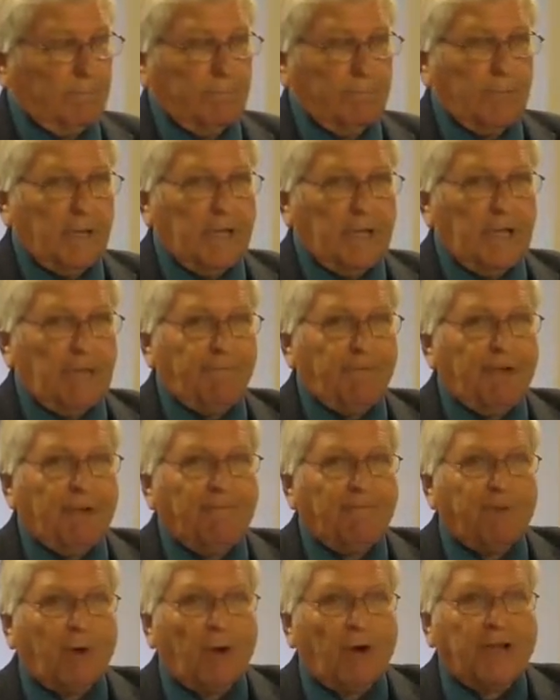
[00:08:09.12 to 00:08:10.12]
But if
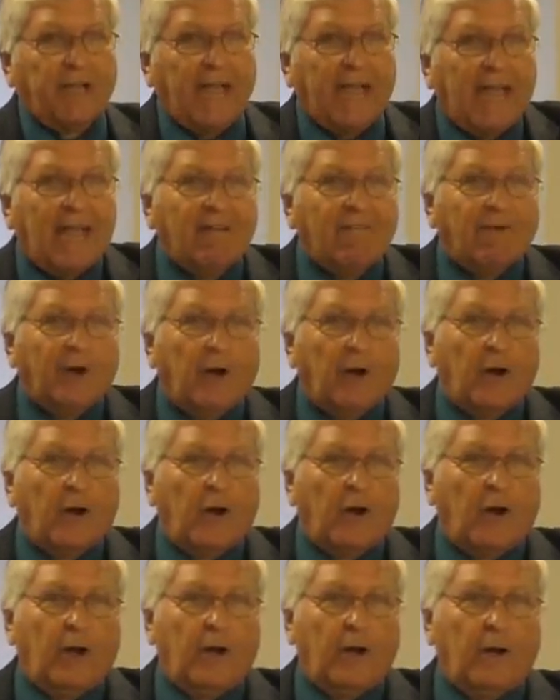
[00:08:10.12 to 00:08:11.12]
he forgave
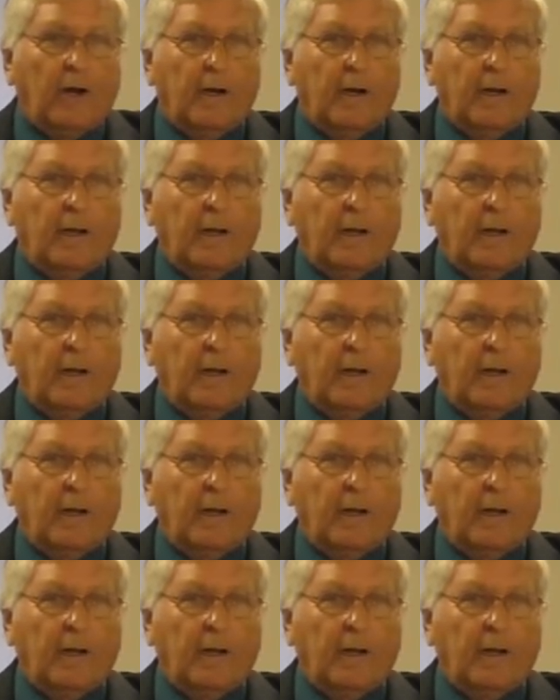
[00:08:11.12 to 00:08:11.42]
her,